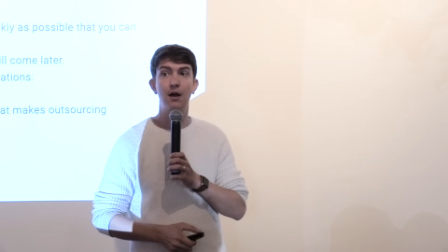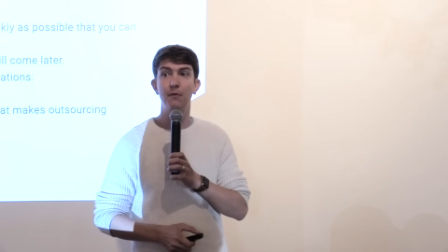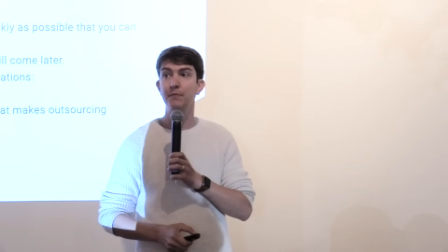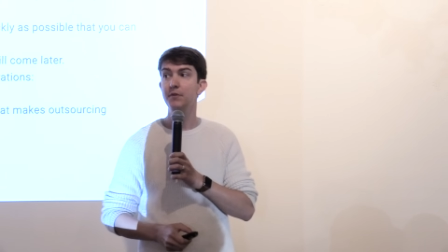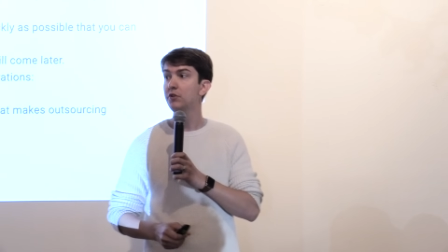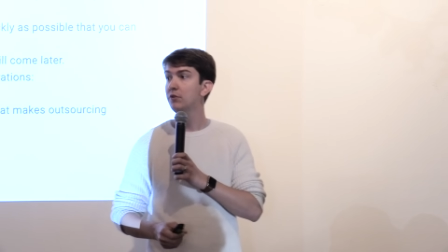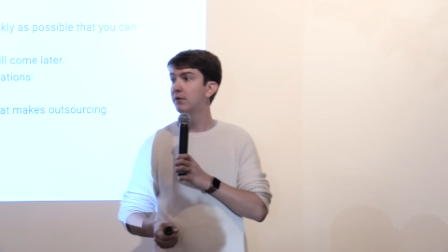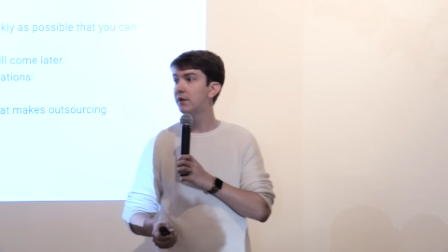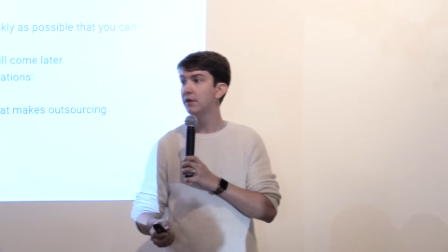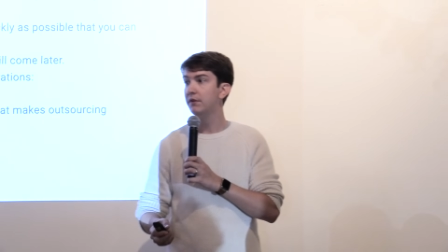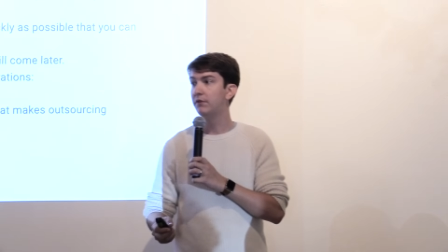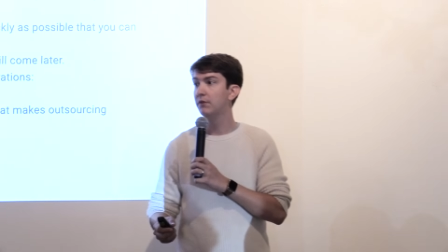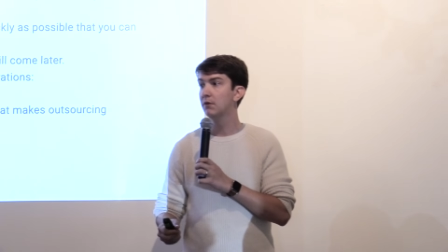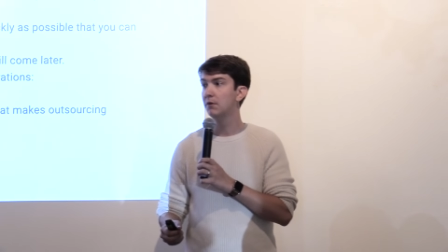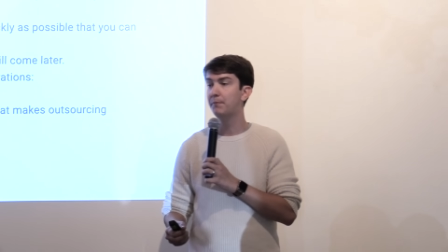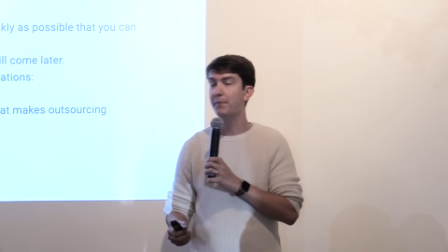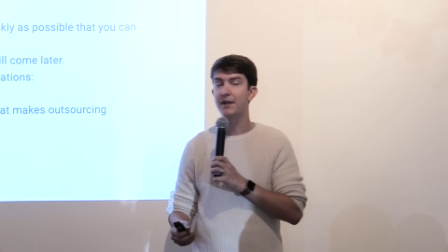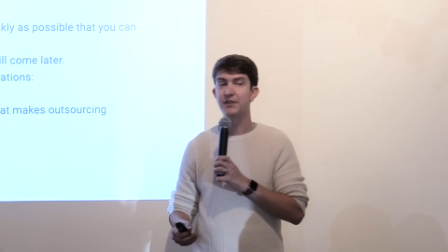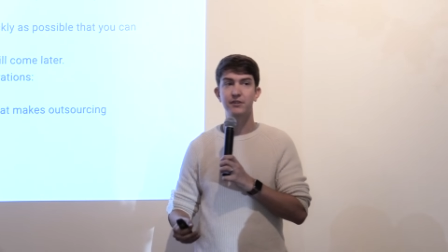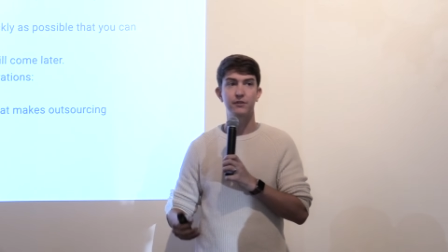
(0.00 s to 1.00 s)
You can do
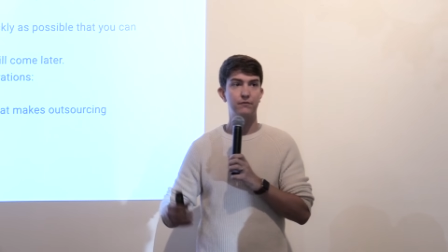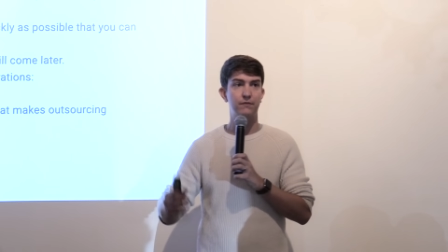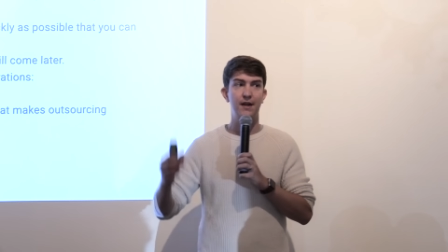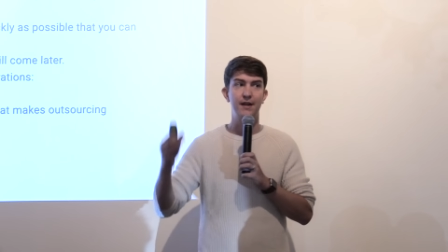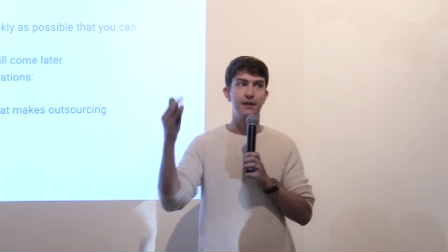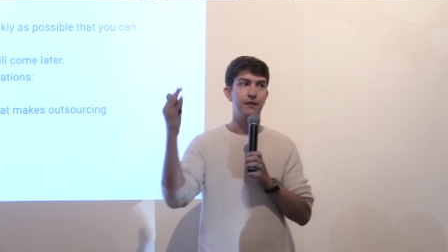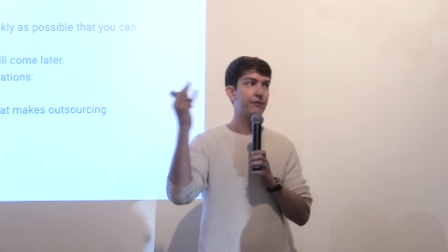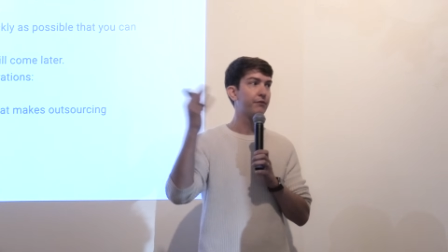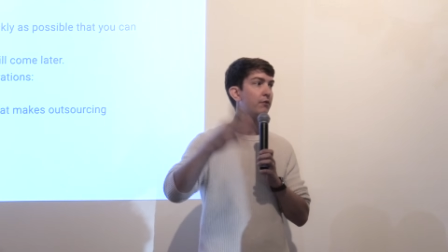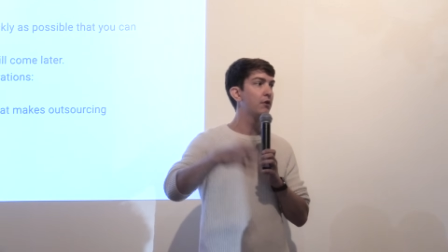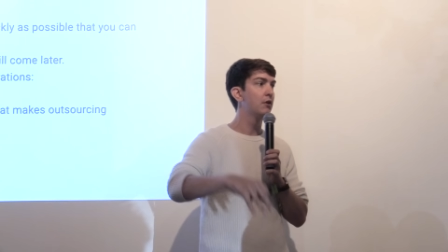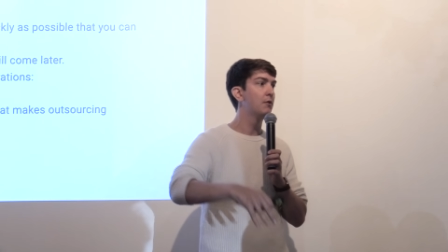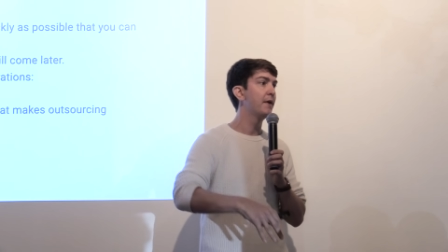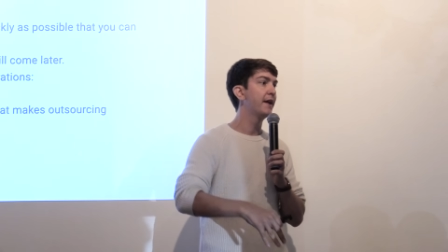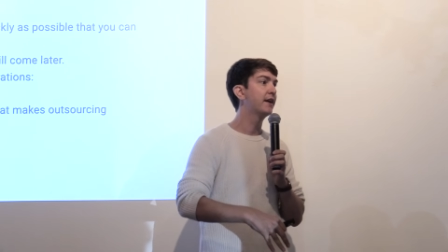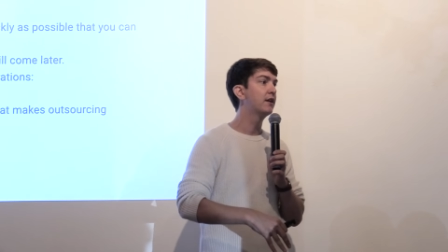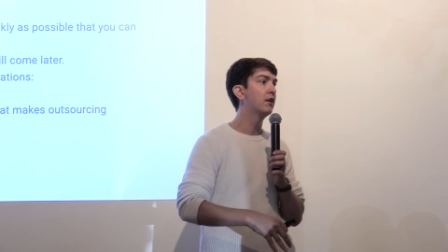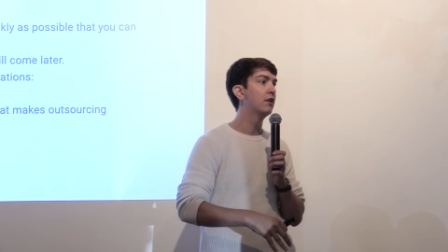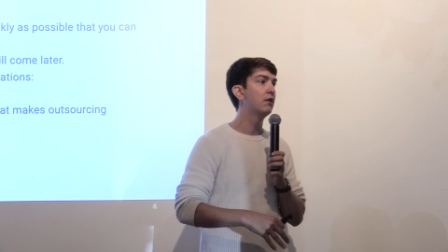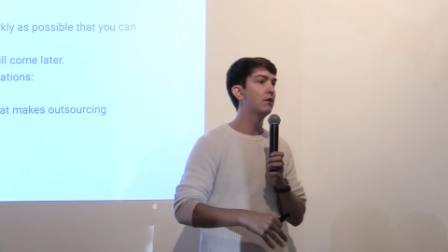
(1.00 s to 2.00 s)
it by just writing
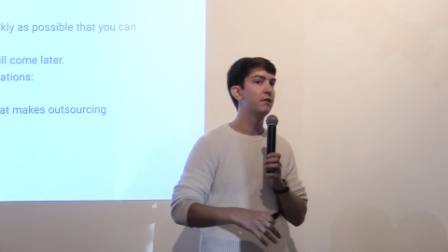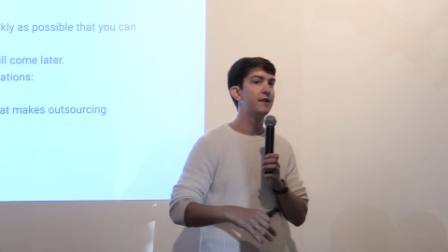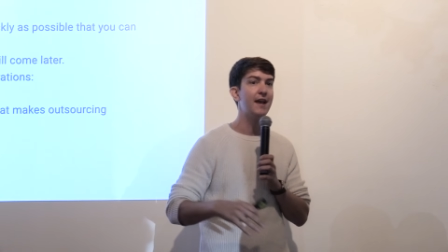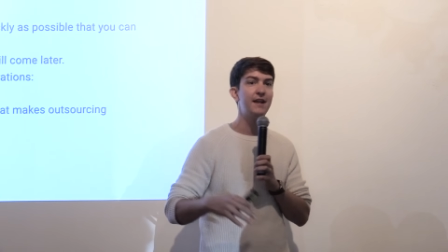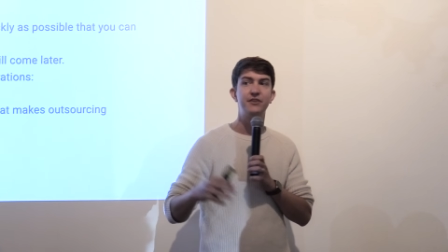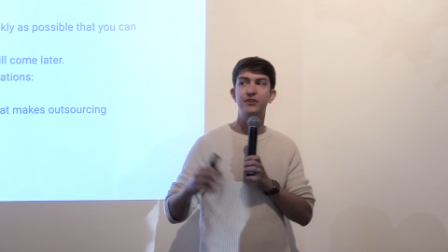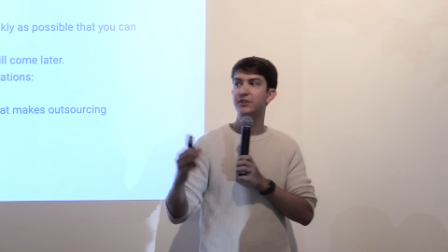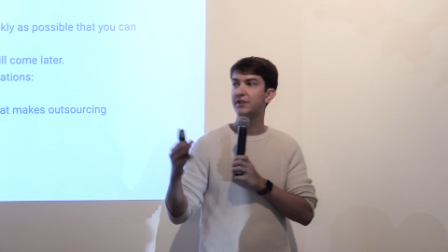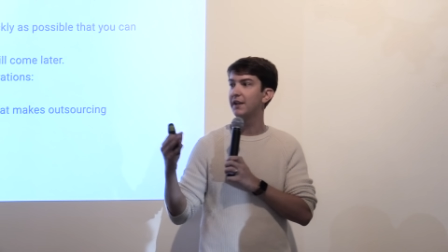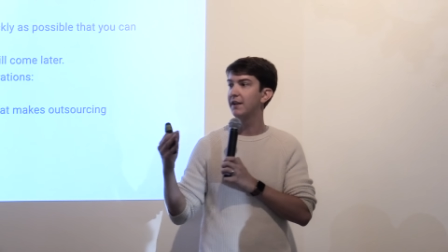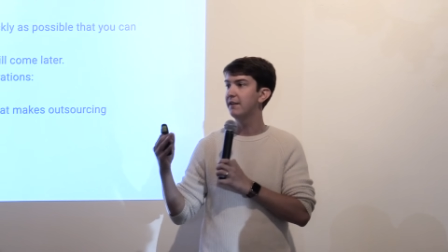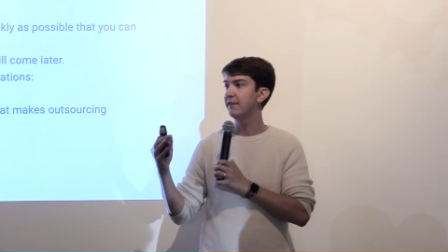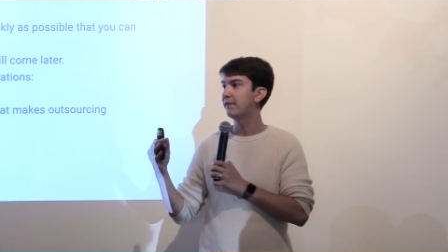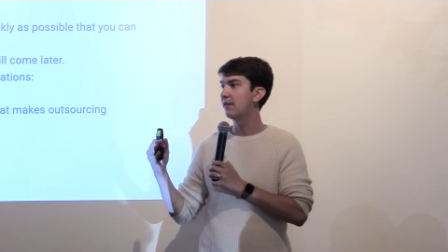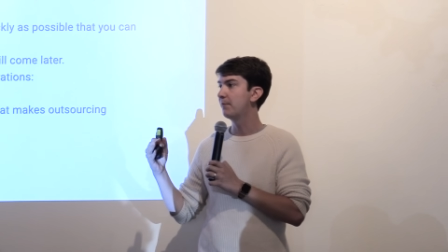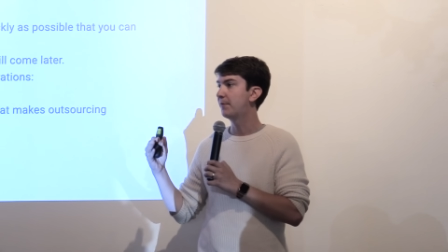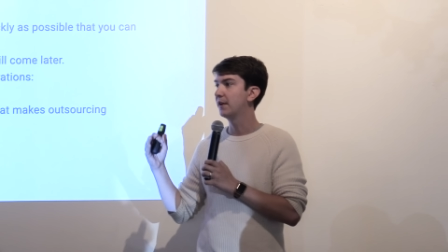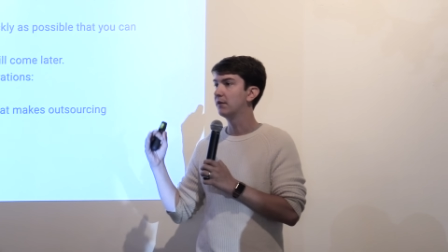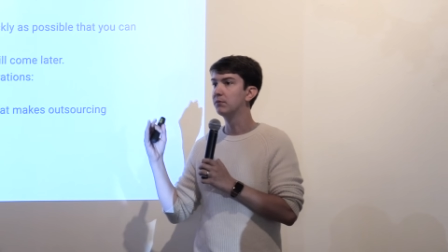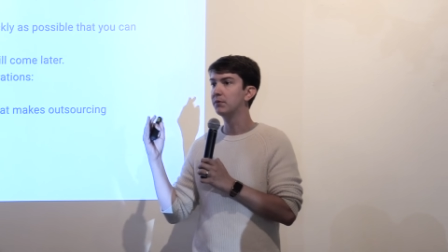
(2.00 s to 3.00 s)
throwaway code and just getting
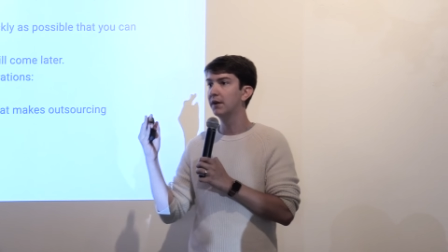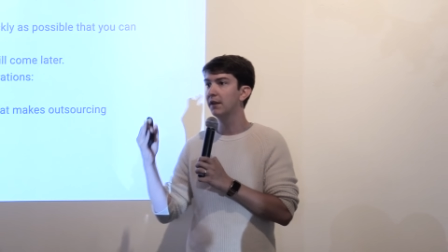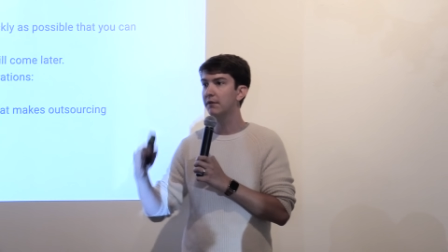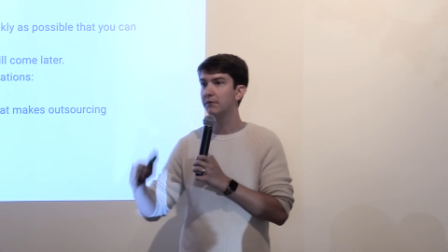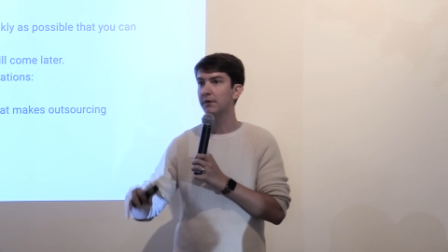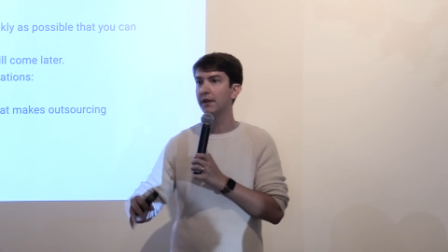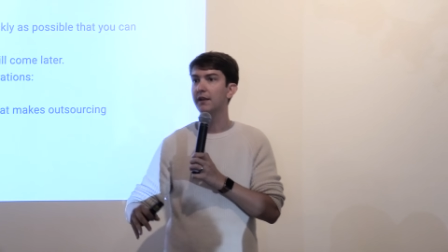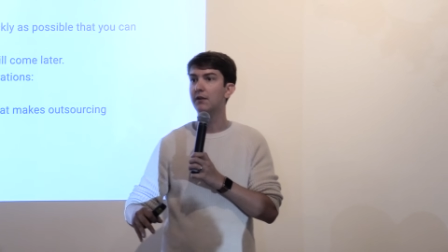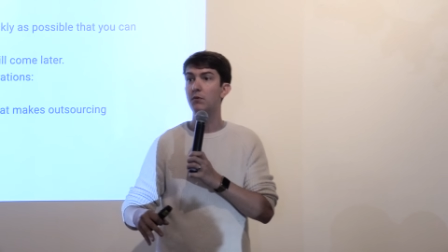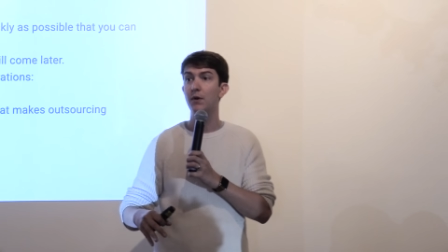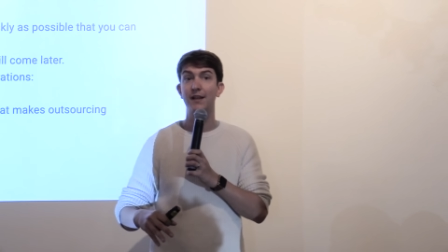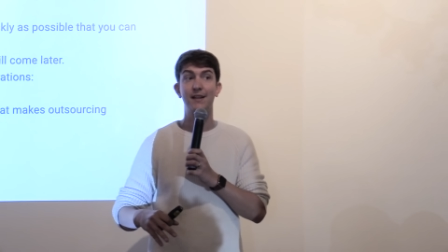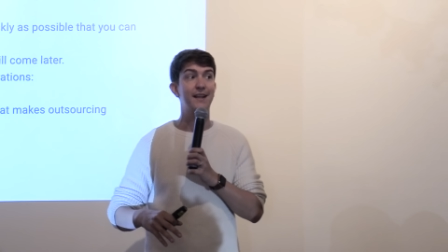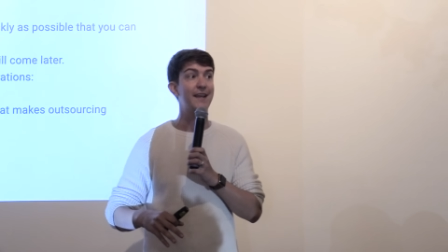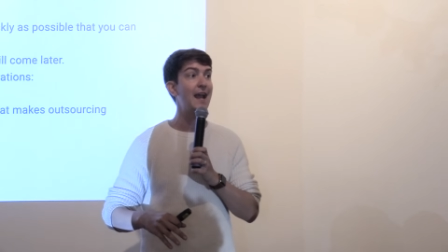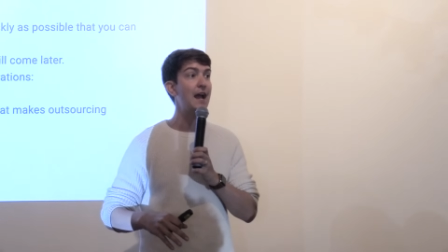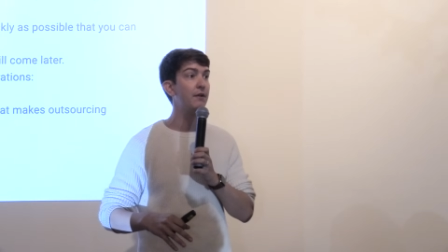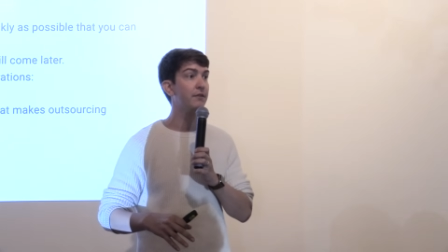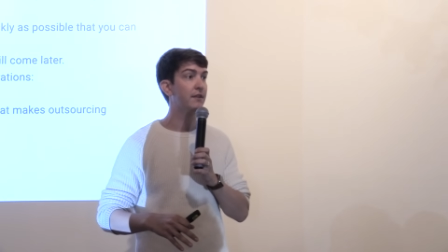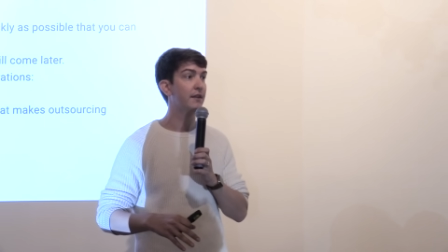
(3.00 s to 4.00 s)
something really, really
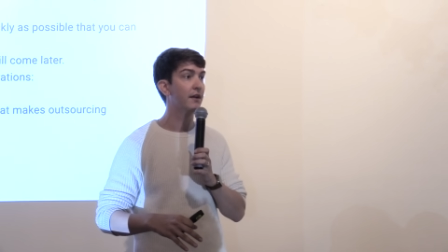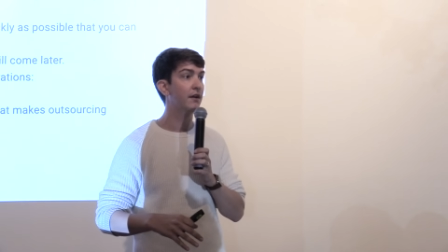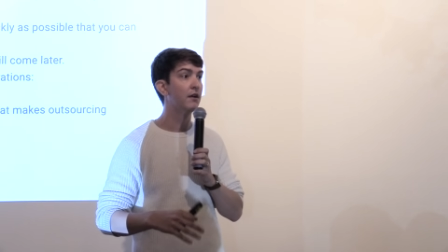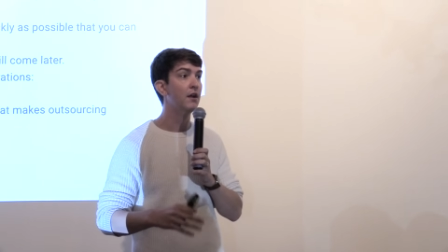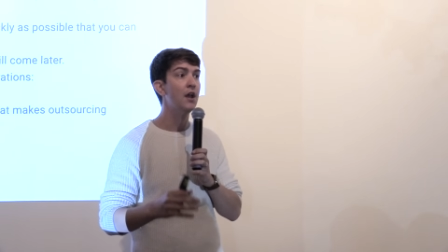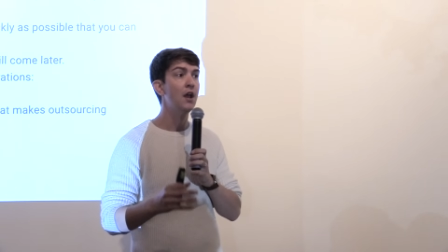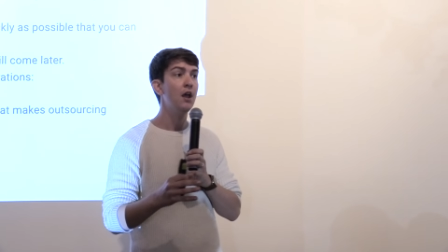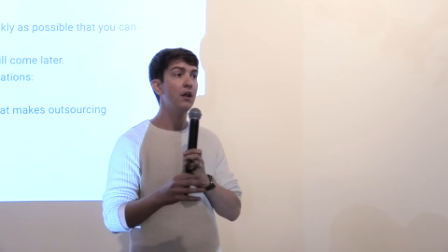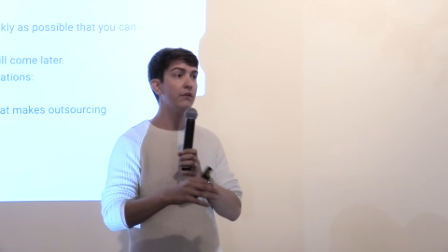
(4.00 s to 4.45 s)
quickly out there.